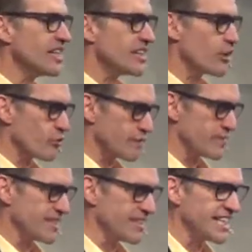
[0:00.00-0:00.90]
that
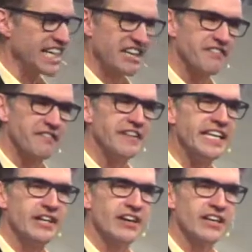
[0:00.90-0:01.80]
reptilian
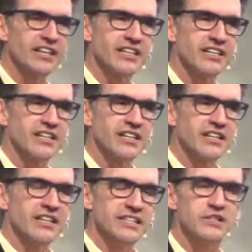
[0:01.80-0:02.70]
fear,
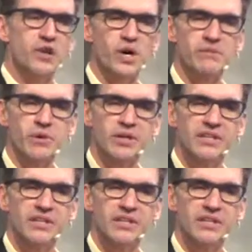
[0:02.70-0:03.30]
is normal,